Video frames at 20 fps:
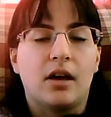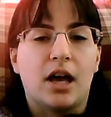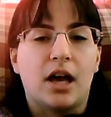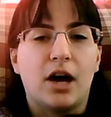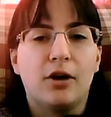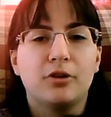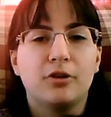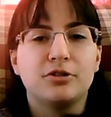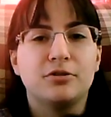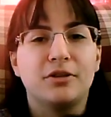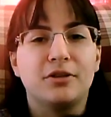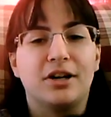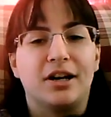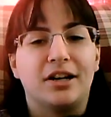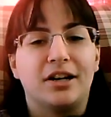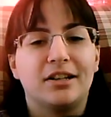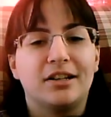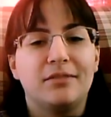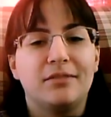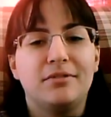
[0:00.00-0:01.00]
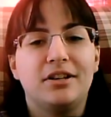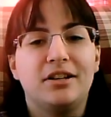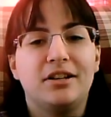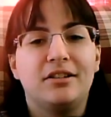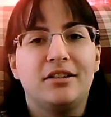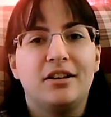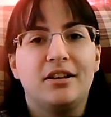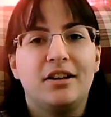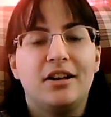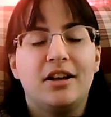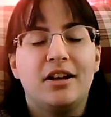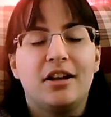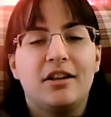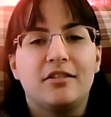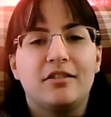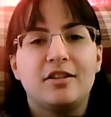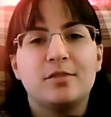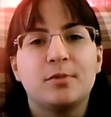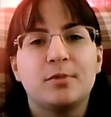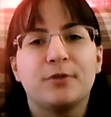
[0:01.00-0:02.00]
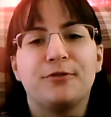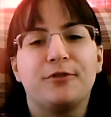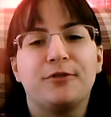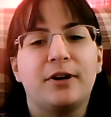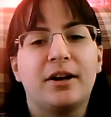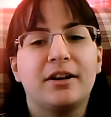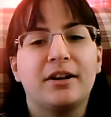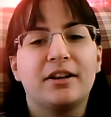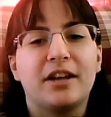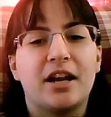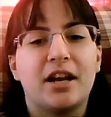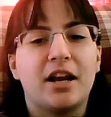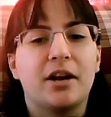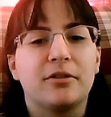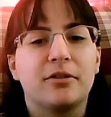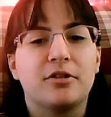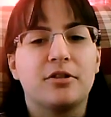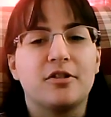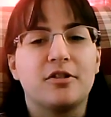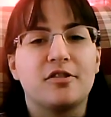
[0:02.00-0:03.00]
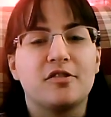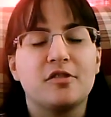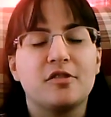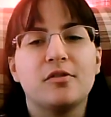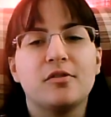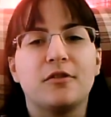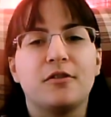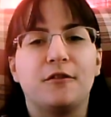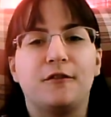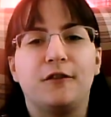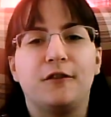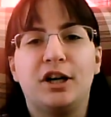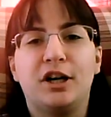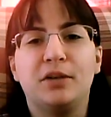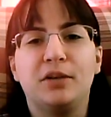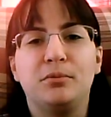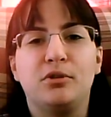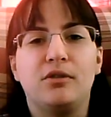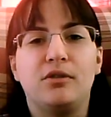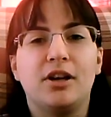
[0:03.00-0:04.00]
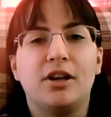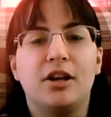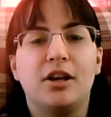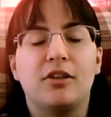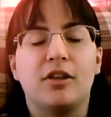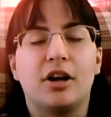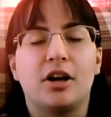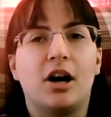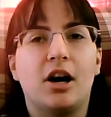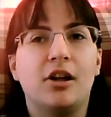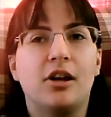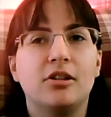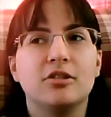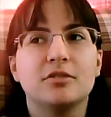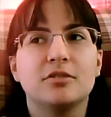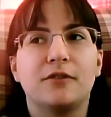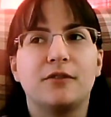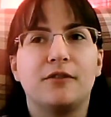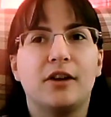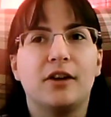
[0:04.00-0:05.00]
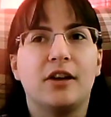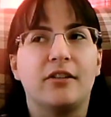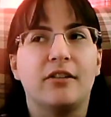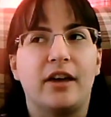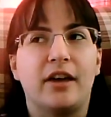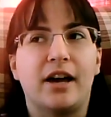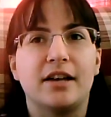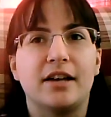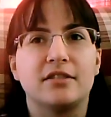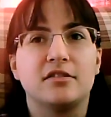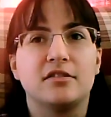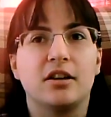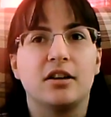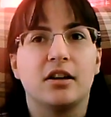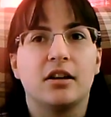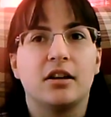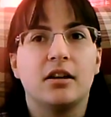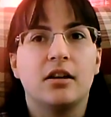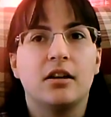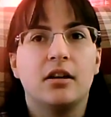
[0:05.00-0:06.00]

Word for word: How could you not? I mean, these were fun characters. This was a fun movie. The colors were fantastic.